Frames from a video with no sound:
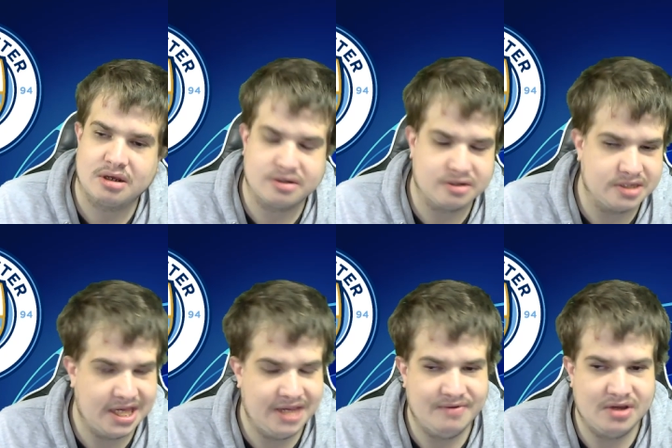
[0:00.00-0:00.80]

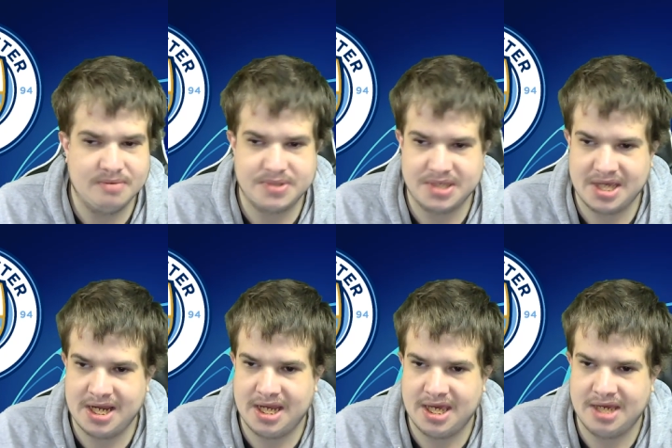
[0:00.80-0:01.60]
Even though I'm saying
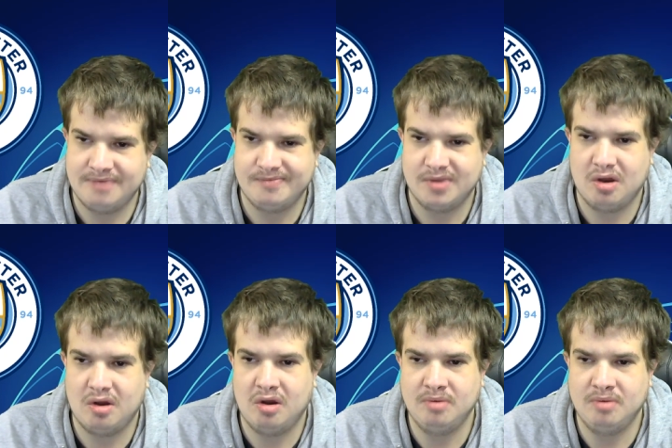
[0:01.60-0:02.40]
that,
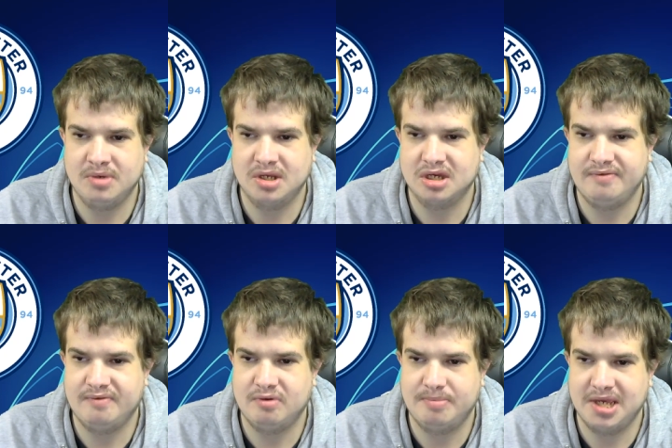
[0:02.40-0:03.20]
I'm going to go for
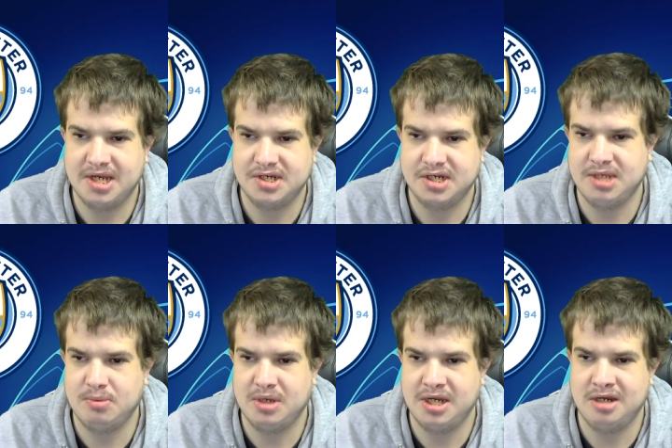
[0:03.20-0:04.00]
a PSG
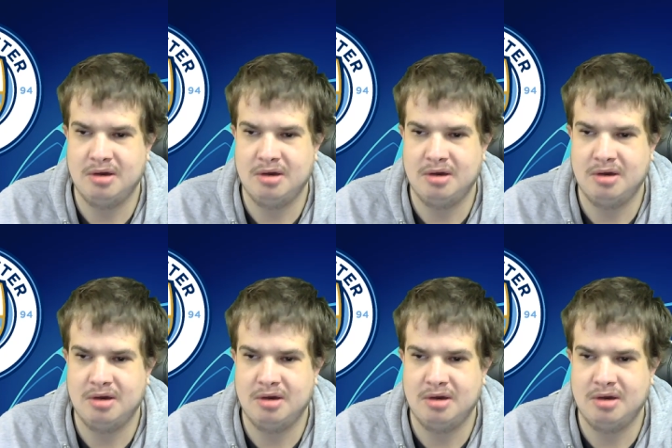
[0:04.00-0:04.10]
win.